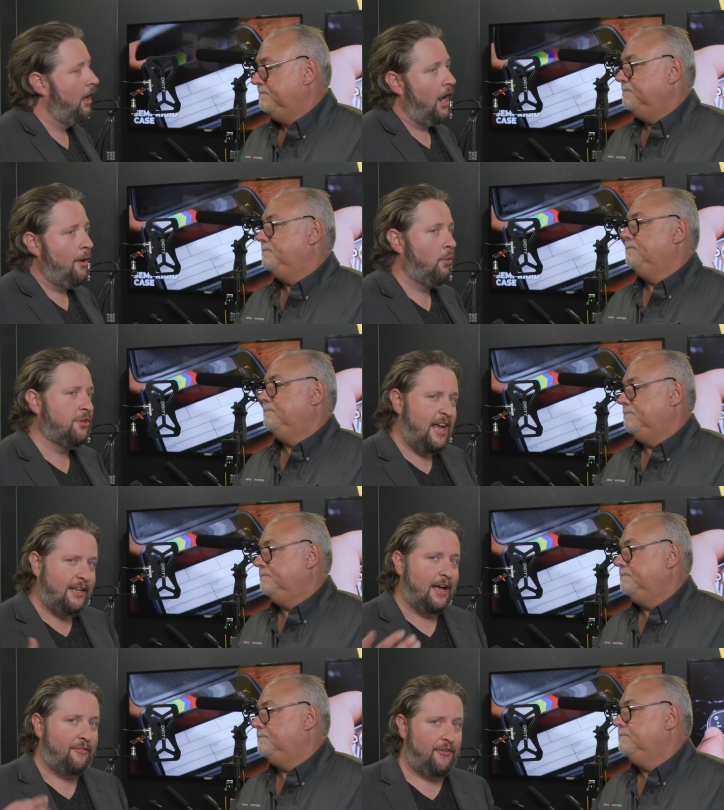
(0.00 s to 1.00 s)
Speaker 1: And we'll
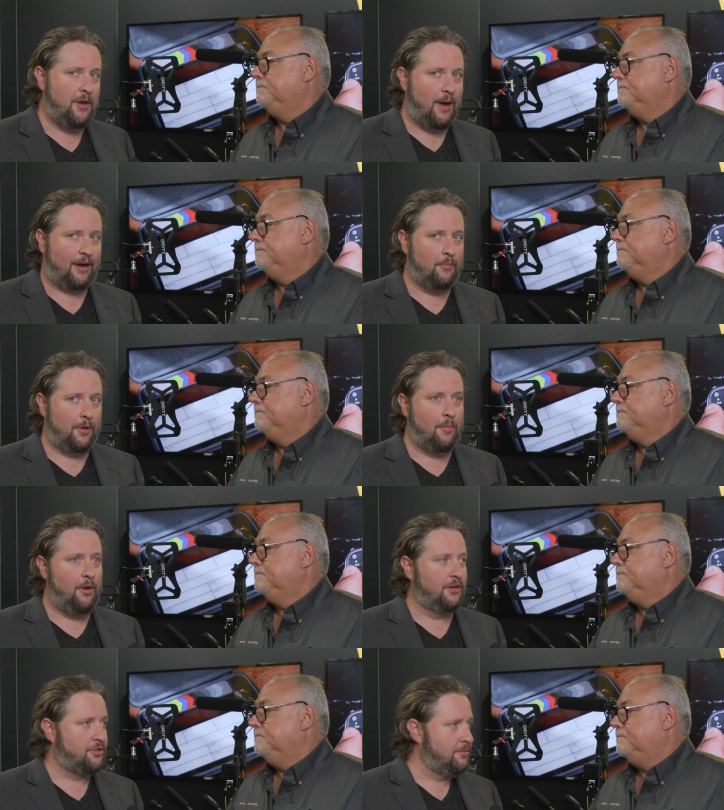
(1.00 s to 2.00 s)
take that feedback from the
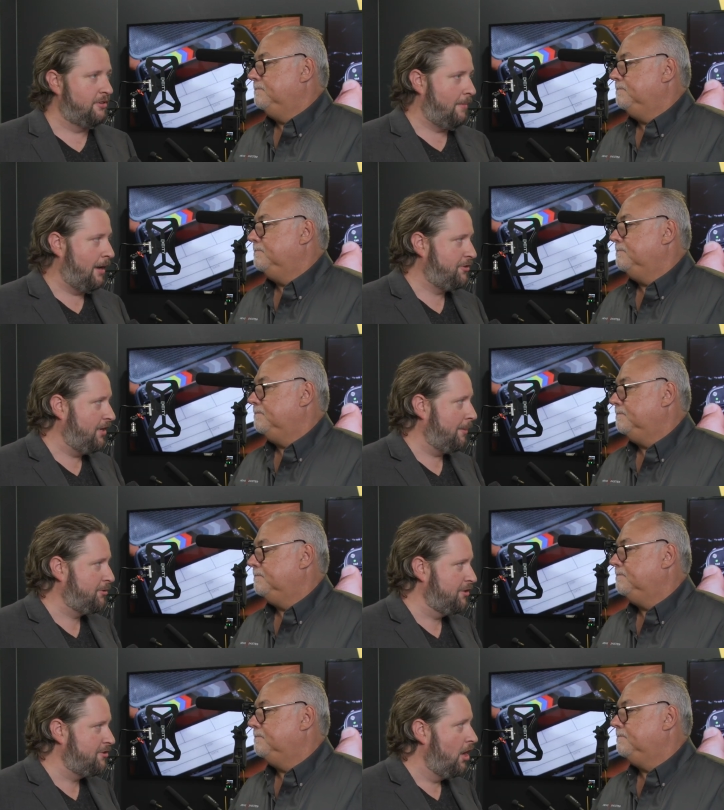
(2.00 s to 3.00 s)
community in terms of mounting
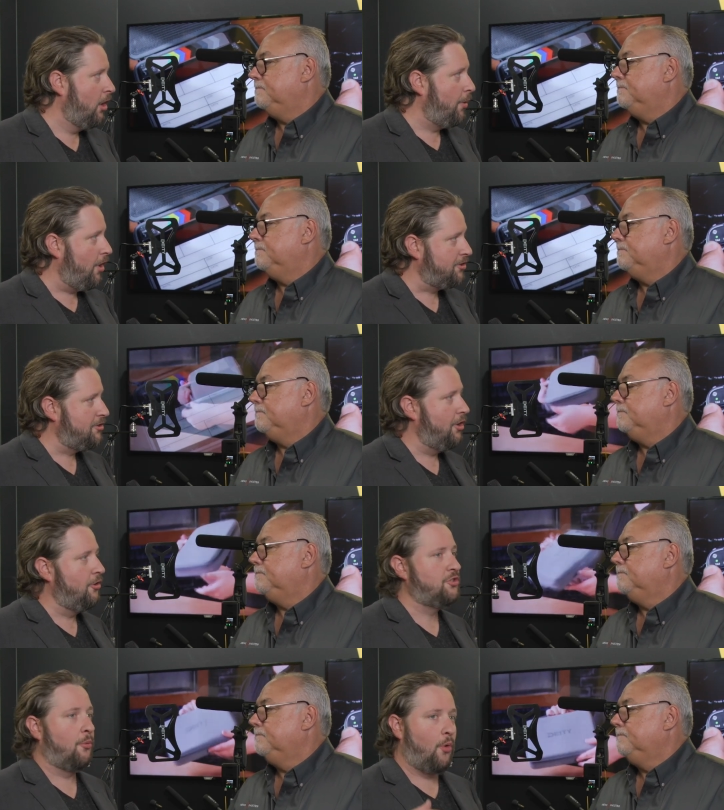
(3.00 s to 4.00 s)
options. We also know
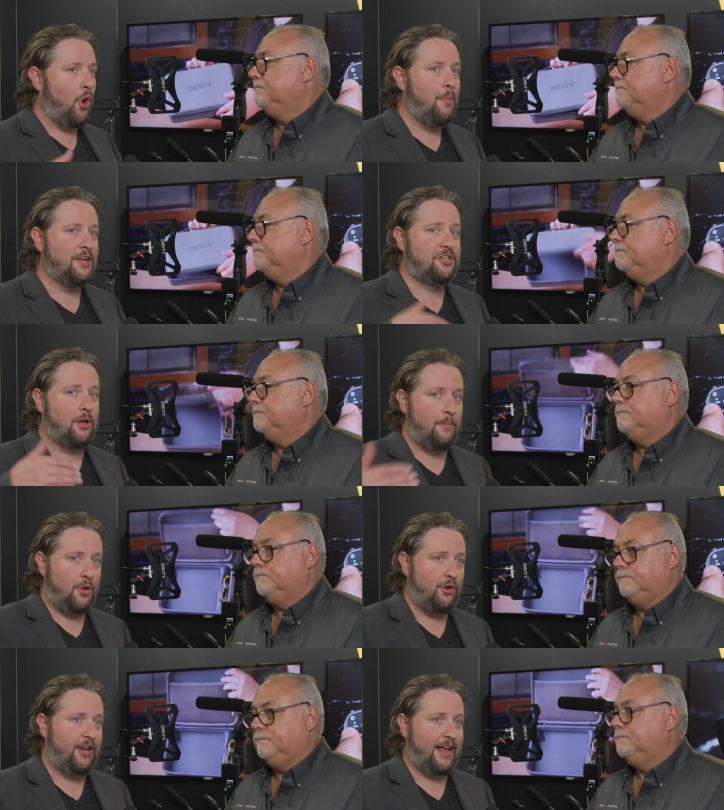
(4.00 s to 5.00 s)
there's a robust
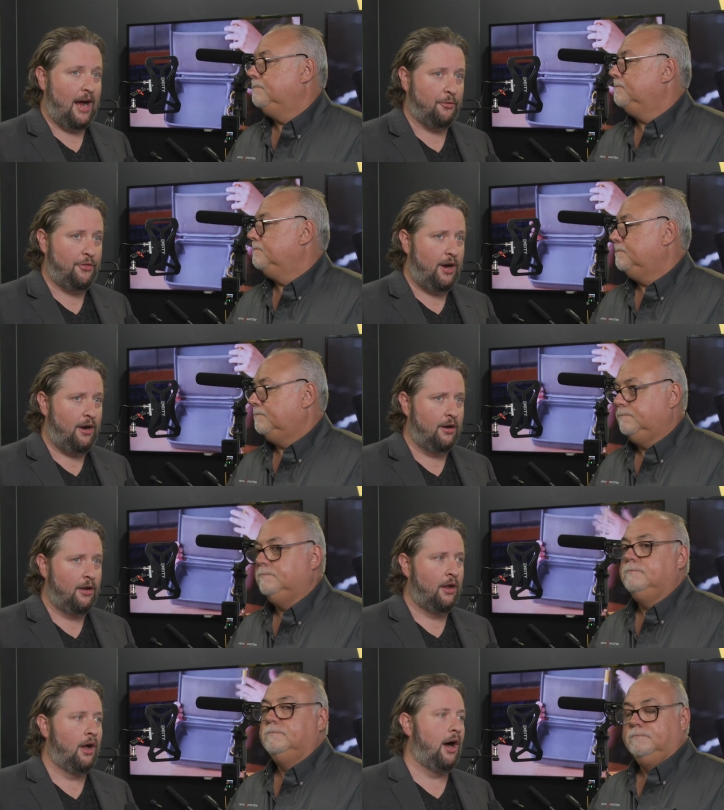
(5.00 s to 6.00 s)
community out there
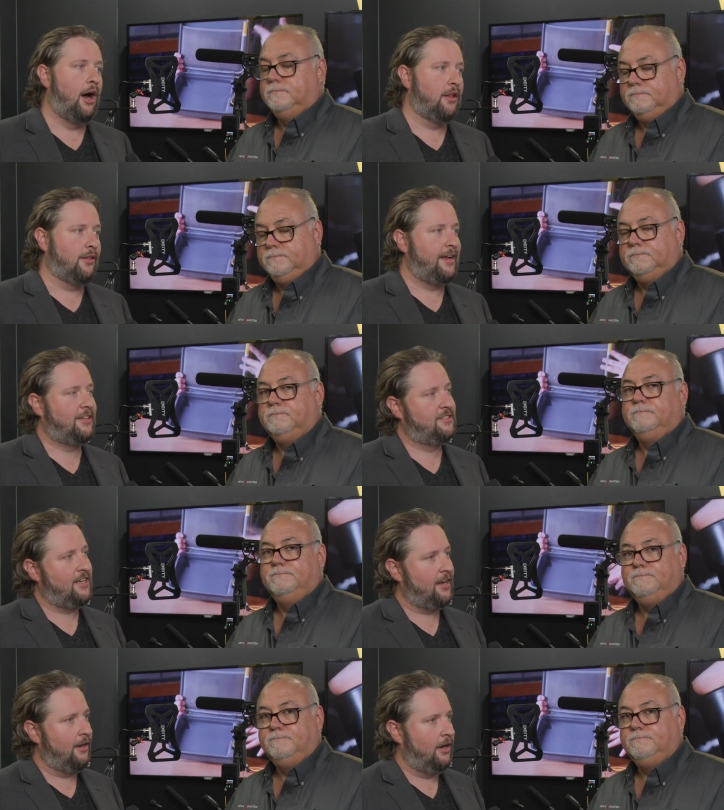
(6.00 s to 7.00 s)
uh, like
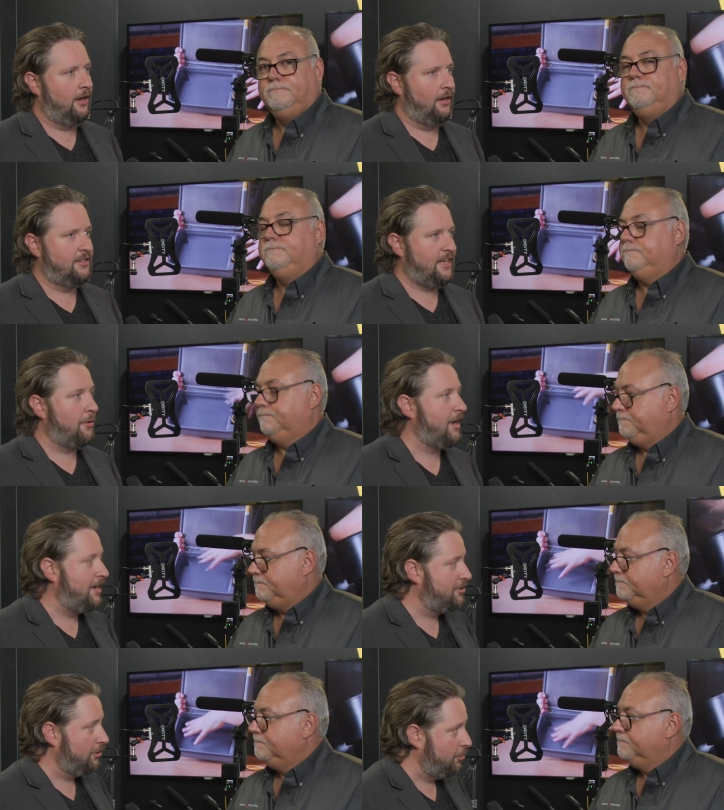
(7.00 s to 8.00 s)
second uh, Sound
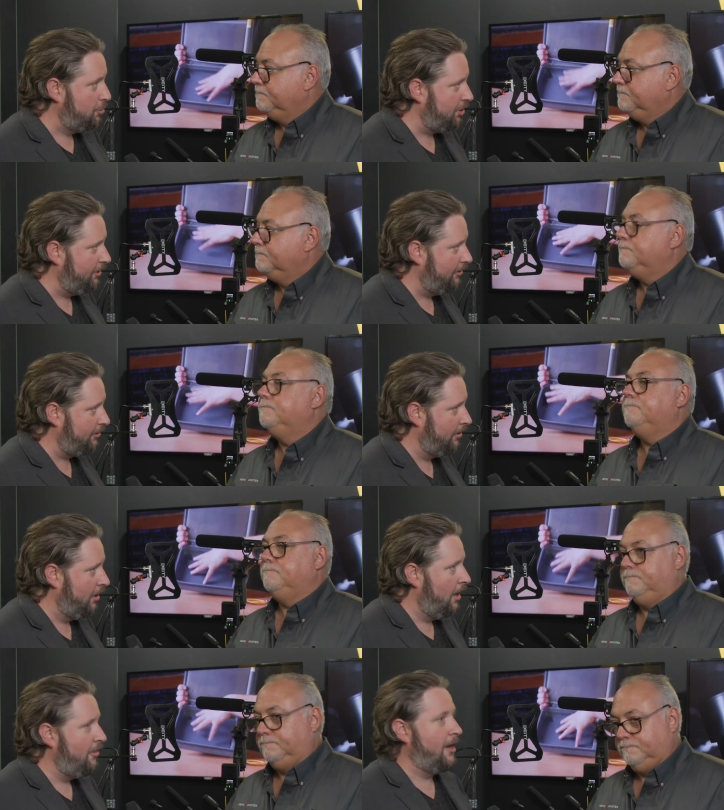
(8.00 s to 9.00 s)
Guy Solutions
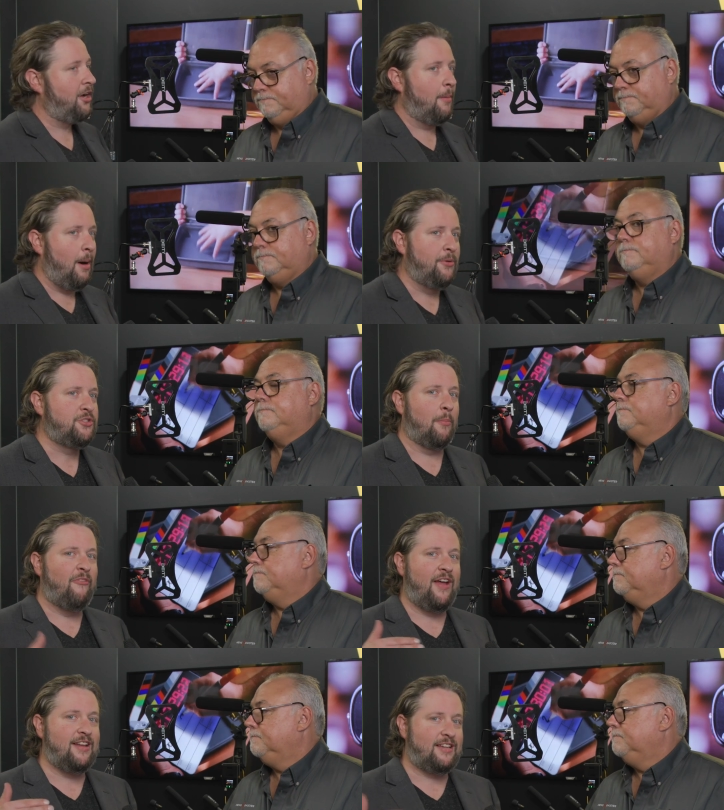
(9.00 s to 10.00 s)
that come up with some
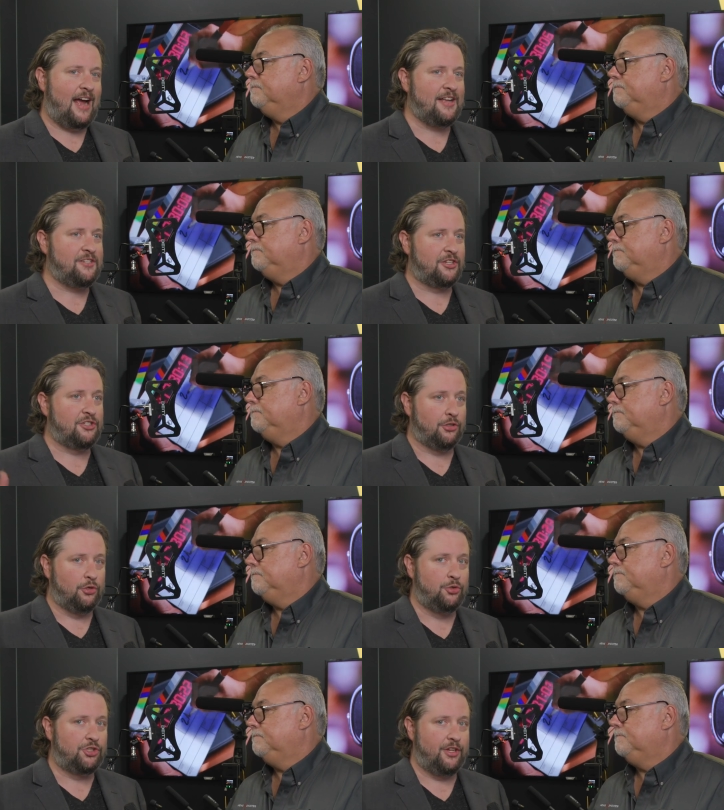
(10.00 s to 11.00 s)
fantastic
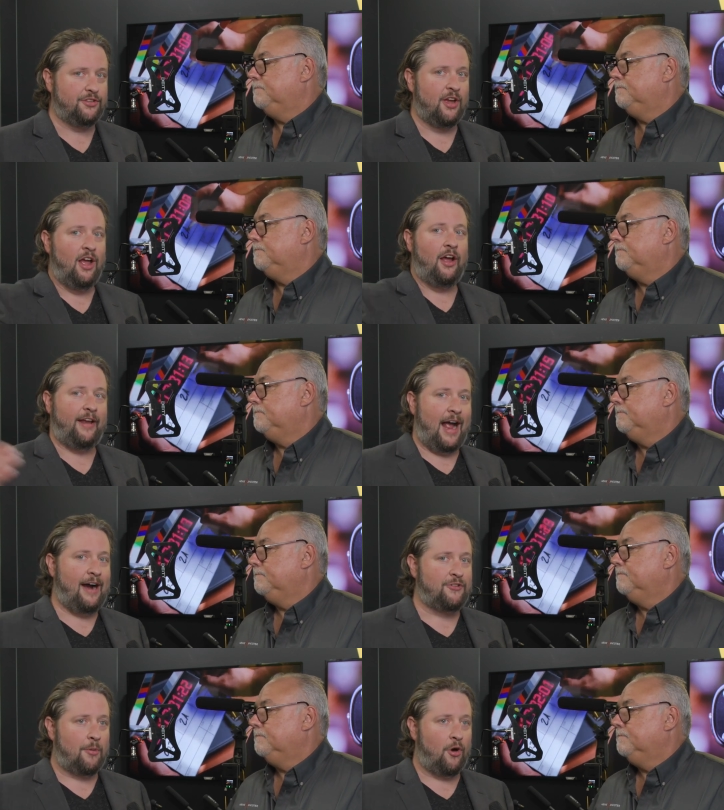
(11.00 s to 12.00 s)
solutions and
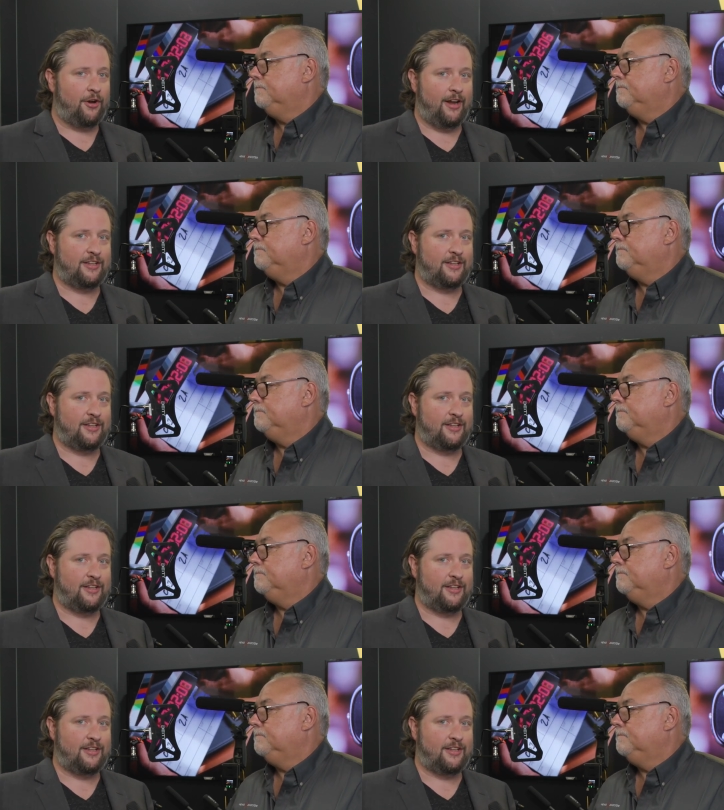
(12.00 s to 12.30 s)
aftermarket